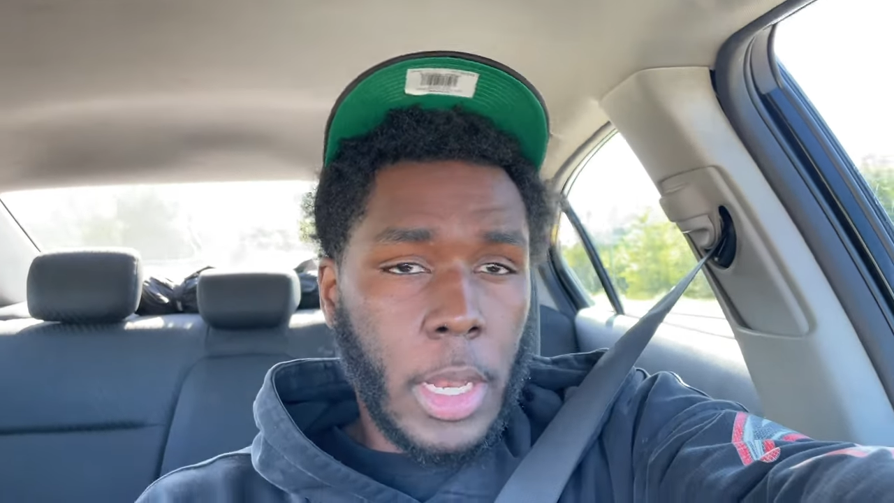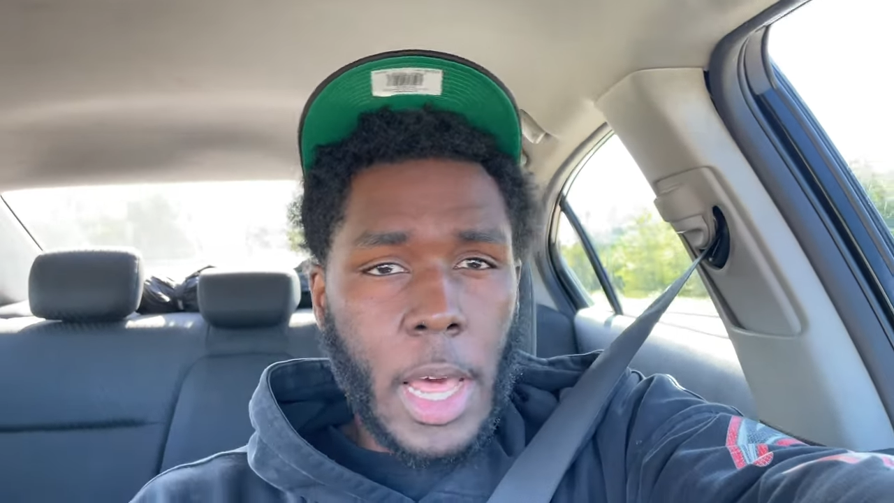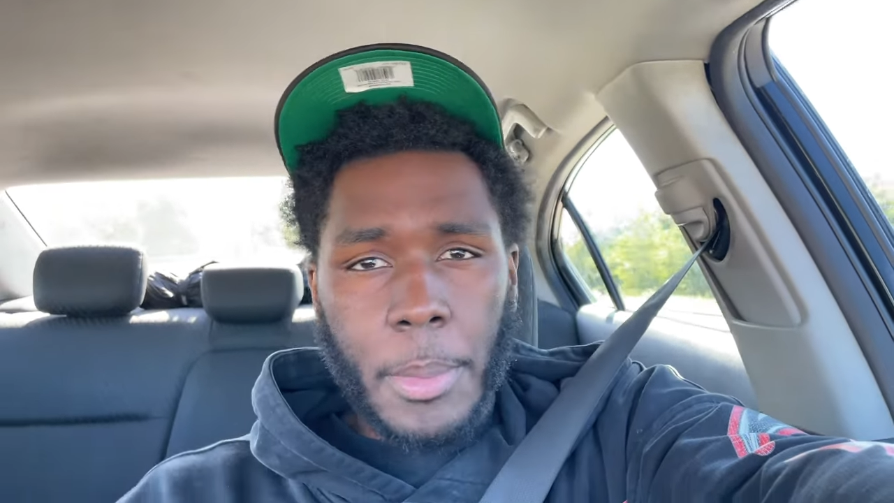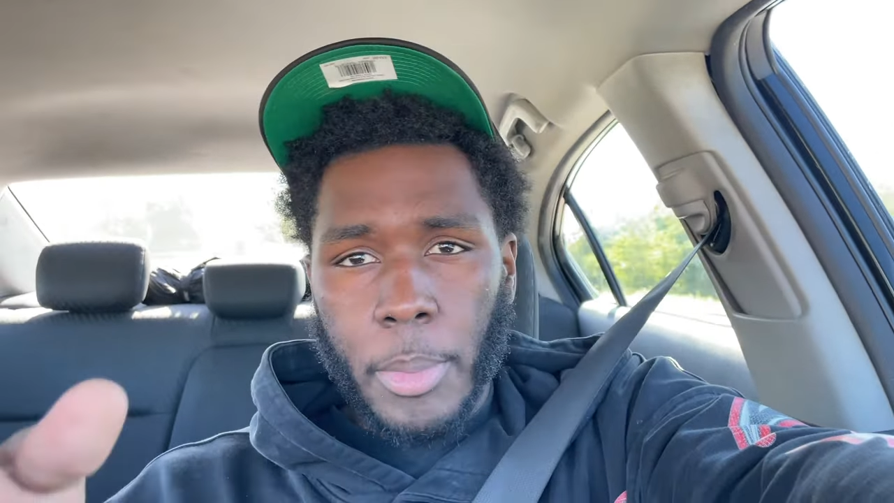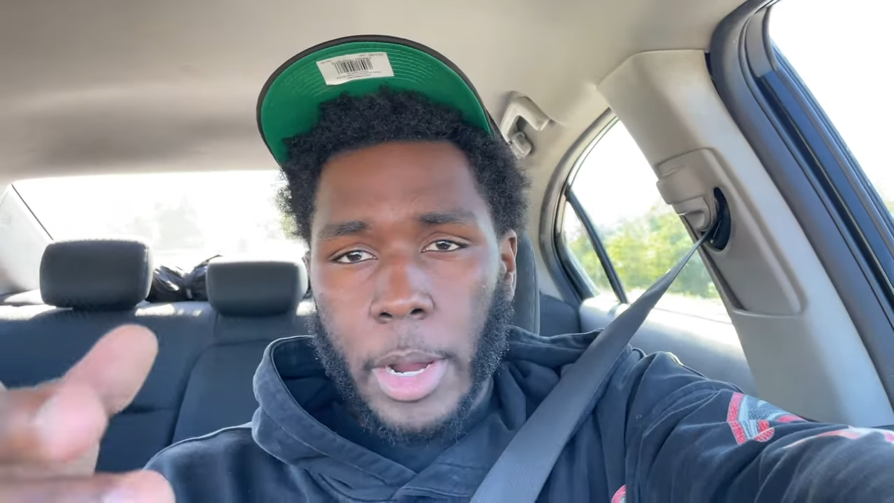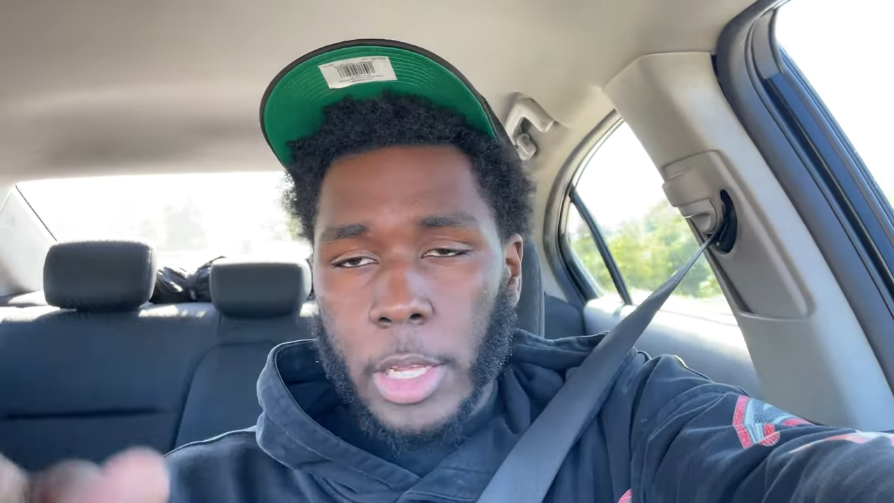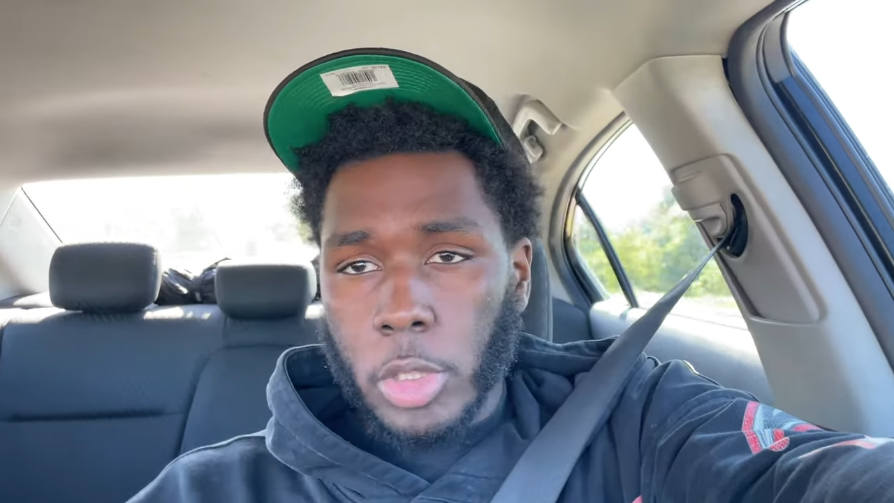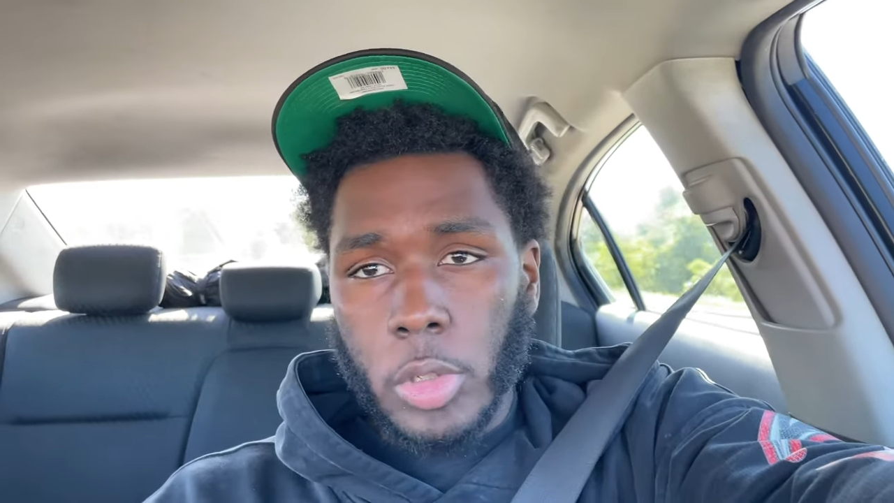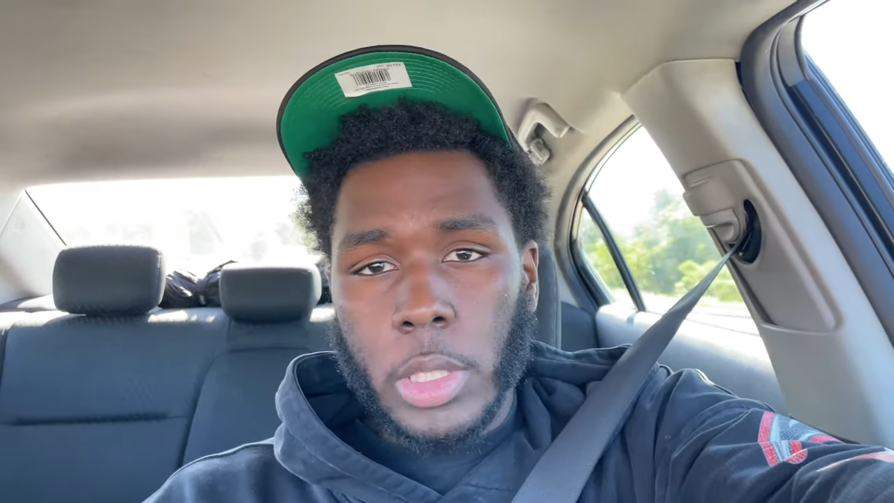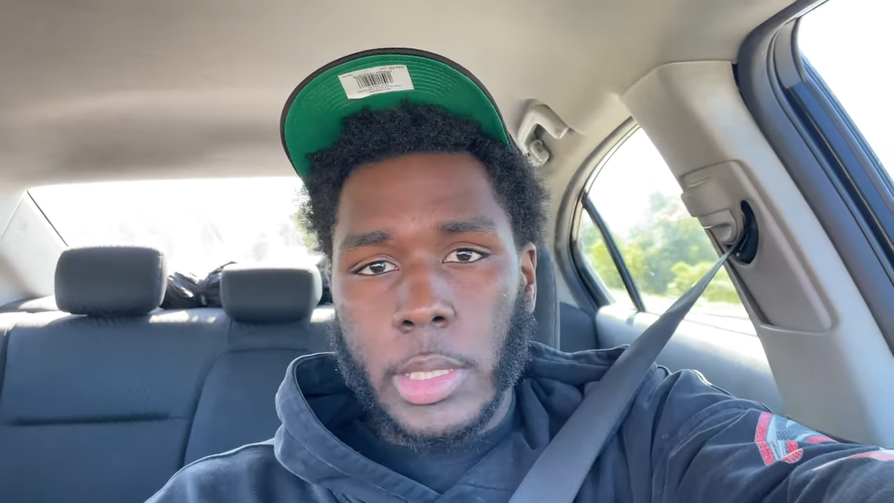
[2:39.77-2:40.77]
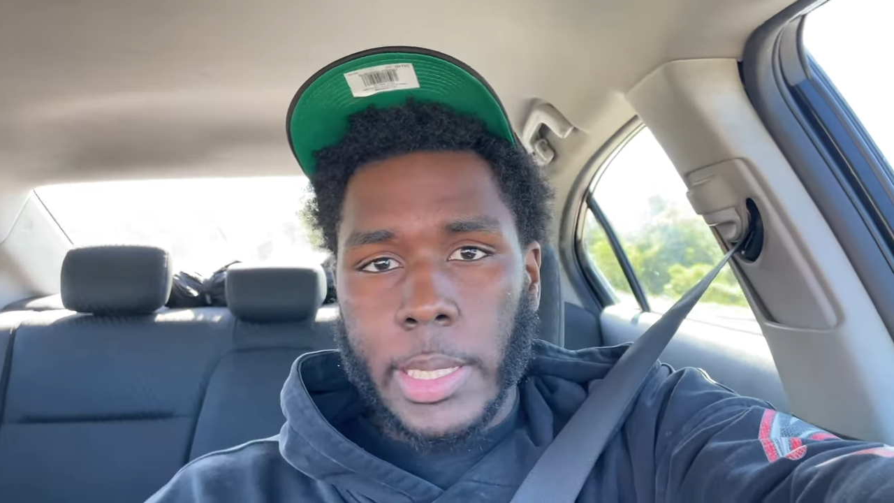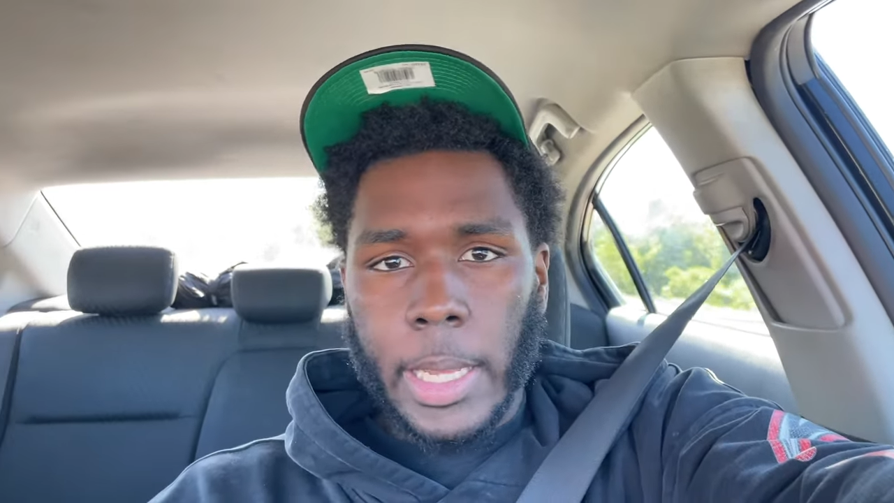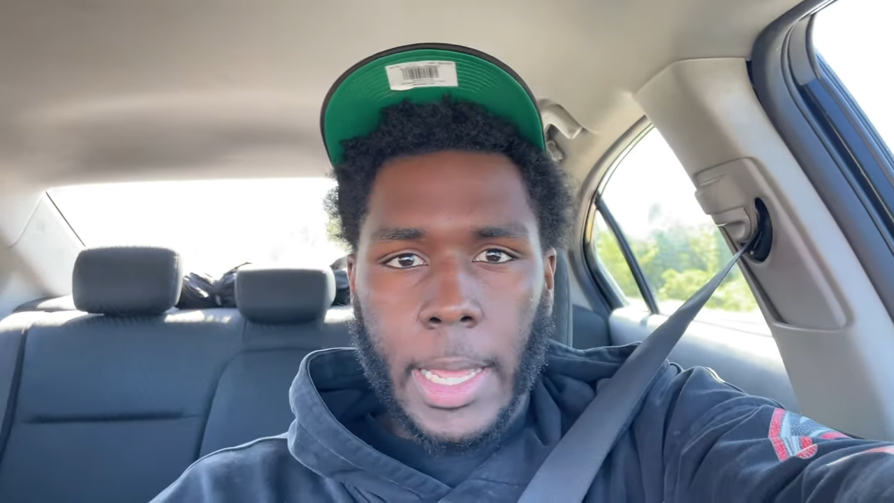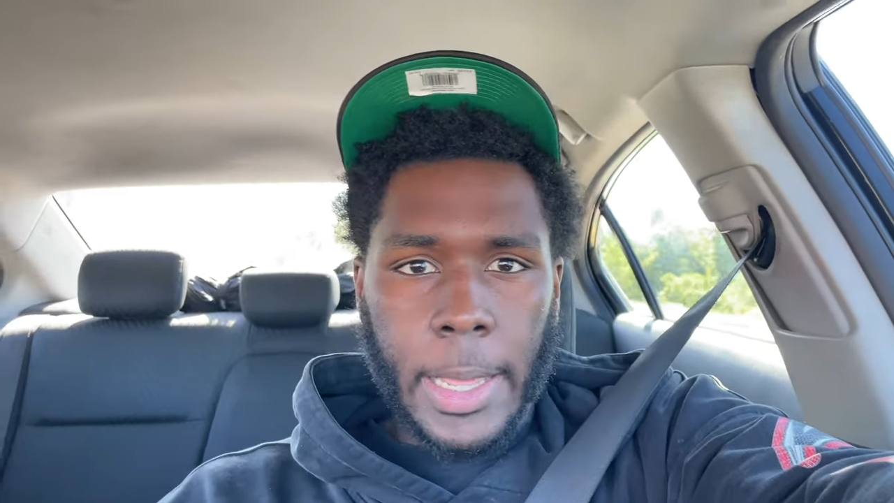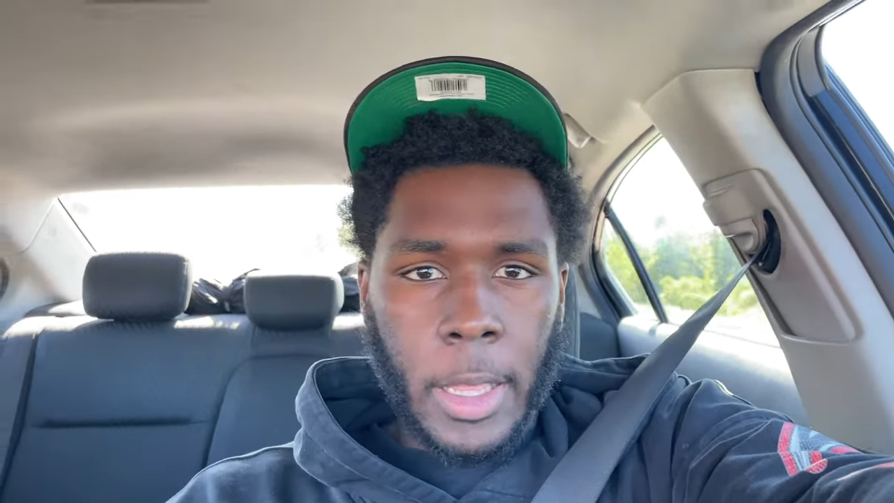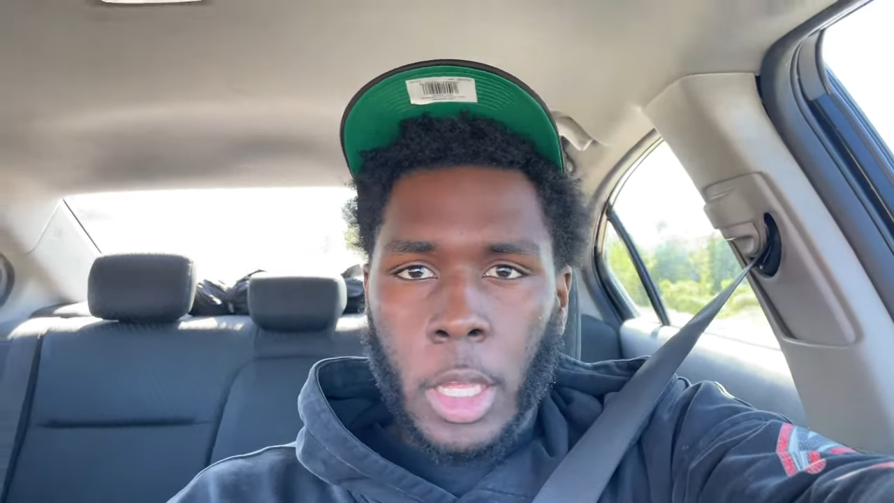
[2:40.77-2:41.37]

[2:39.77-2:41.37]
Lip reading: lot of brands usually take like